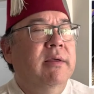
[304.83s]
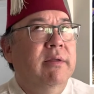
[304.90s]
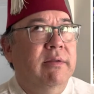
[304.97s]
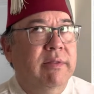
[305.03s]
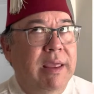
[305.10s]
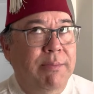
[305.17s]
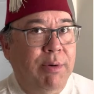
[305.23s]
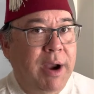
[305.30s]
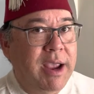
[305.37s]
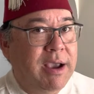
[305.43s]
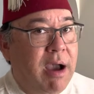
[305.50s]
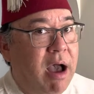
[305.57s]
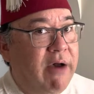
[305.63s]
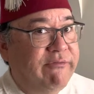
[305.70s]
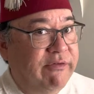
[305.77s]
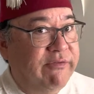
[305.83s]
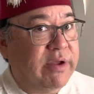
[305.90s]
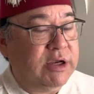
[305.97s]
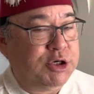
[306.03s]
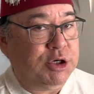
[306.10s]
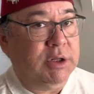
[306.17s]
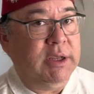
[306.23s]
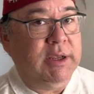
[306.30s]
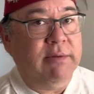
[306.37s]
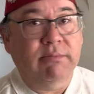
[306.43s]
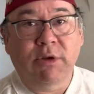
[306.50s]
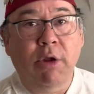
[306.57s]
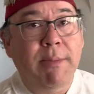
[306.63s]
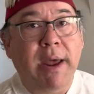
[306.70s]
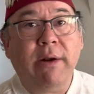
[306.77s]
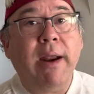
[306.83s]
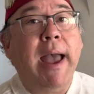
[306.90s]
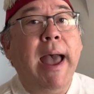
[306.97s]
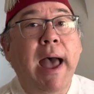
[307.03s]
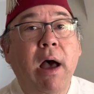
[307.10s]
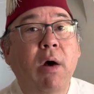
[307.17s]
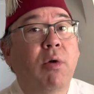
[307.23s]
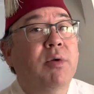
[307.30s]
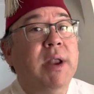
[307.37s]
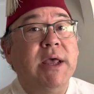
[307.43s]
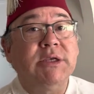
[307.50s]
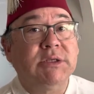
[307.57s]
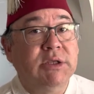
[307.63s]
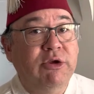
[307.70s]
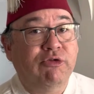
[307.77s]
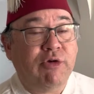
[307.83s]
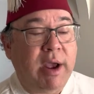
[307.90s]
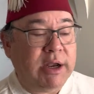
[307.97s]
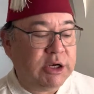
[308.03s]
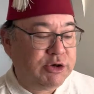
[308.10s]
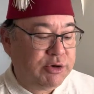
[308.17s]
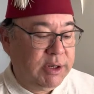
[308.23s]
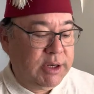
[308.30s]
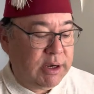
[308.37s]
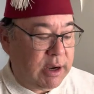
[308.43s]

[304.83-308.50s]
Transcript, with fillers: they break off eventually, no matter how nicely you try to treat it.